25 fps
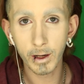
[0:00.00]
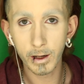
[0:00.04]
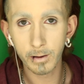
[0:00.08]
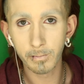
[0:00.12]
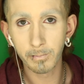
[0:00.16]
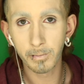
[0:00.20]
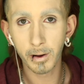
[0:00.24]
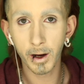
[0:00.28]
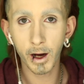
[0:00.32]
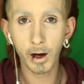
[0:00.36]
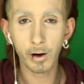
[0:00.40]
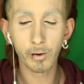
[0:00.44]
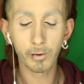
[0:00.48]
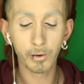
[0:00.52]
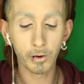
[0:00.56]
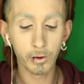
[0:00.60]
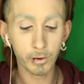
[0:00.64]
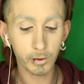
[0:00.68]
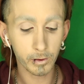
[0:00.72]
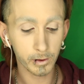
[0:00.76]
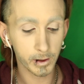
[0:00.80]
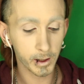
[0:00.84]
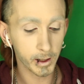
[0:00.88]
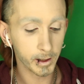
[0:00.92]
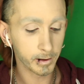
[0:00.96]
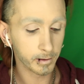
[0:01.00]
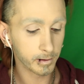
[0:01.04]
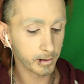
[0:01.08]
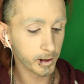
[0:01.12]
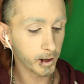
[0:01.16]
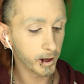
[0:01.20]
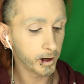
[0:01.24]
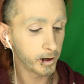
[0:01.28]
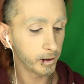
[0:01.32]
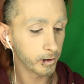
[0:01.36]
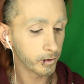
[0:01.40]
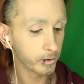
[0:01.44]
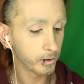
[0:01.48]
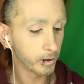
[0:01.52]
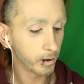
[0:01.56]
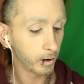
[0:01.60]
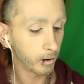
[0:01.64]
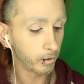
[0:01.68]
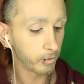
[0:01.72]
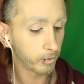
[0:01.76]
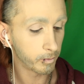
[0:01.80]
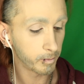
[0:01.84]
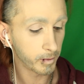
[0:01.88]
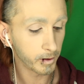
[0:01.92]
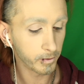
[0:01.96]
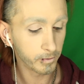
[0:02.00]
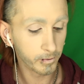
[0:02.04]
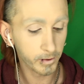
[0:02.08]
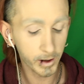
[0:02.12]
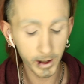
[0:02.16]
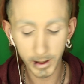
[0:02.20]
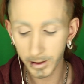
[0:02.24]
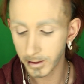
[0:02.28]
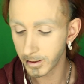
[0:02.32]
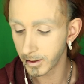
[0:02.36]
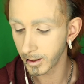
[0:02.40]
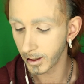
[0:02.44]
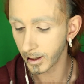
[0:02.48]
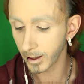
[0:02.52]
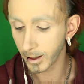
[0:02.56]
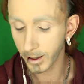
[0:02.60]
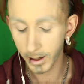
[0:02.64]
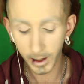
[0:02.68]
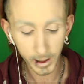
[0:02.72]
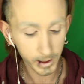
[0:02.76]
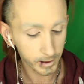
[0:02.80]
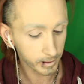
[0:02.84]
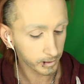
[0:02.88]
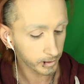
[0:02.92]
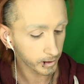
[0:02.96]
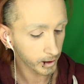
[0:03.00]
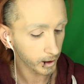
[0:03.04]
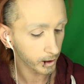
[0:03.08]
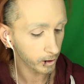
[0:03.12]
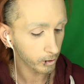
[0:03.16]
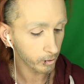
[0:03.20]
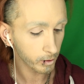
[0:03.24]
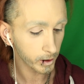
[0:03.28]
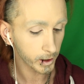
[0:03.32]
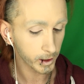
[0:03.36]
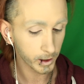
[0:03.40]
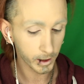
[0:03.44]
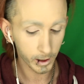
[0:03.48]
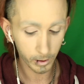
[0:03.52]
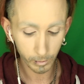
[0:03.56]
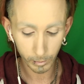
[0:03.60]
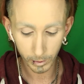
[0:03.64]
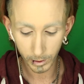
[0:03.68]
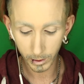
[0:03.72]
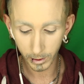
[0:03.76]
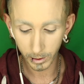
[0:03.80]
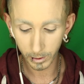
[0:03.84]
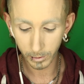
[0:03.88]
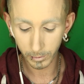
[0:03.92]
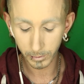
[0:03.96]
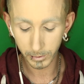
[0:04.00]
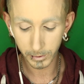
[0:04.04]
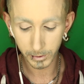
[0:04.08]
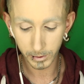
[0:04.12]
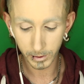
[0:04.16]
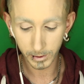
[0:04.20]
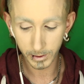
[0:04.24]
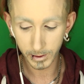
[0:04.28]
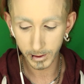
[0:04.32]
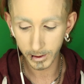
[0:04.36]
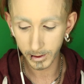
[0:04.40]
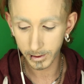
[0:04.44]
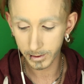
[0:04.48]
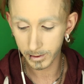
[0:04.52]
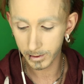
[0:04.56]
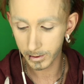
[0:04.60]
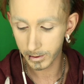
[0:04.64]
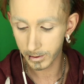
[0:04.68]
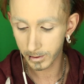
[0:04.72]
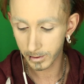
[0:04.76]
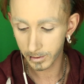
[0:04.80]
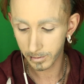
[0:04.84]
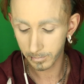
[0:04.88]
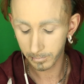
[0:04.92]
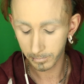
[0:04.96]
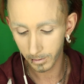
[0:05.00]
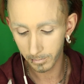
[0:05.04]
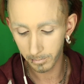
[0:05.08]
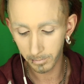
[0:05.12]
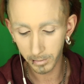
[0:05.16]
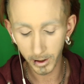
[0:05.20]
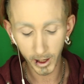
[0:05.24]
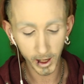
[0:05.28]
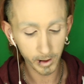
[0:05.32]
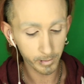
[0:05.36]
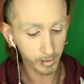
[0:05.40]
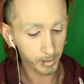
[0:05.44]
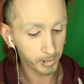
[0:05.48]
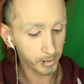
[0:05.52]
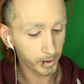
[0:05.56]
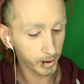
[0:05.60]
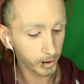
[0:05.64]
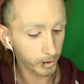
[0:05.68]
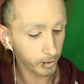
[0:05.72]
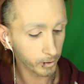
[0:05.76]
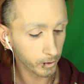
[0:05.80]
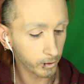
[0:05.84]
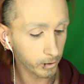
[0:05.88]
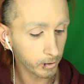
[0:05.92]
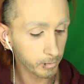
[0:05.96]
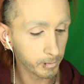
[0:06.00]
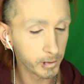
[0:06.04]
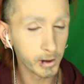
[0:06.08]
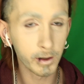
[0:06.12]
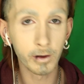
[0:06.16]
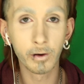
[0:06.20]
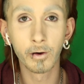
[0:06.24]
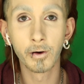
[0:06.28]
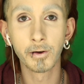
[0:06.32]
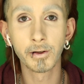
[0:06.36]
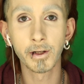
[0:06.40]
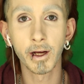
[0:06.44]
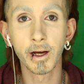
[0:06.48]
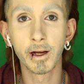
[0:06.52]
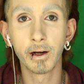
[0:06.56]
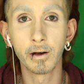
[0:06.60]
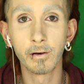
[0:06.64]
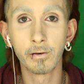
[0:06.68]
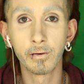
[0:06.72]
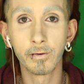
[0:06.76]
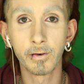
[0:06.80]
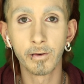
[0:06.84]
in and powder the entirety of my face right now, and I will use this baby powder because I do